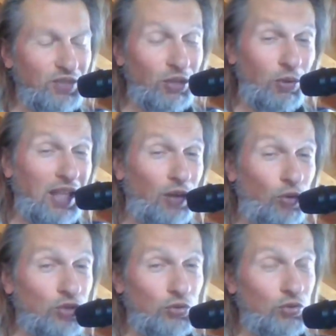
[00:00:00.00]
what I
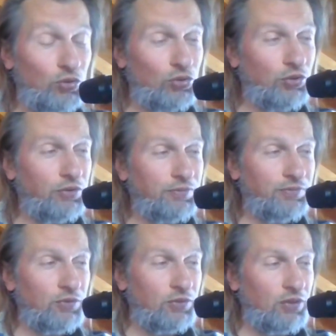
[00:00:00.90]
want you to do,
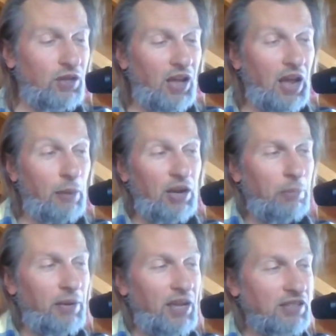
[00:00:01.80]
I'm gonna
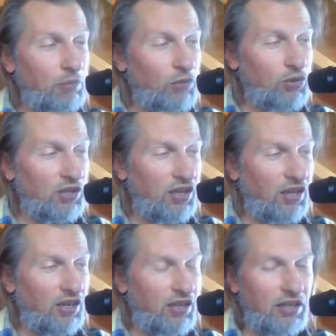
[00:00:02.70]
play some music
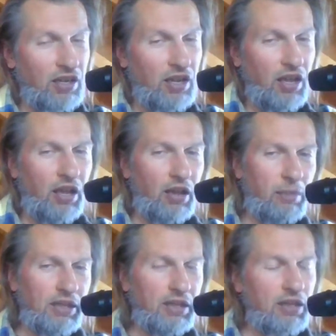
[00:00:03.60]
here,
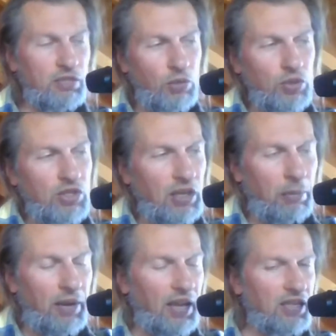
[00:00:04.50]
but this music I
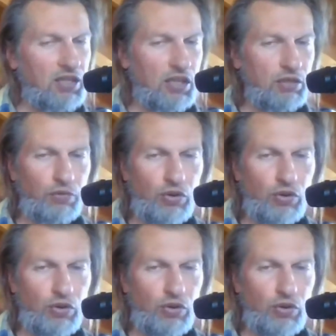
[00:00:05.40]
play is just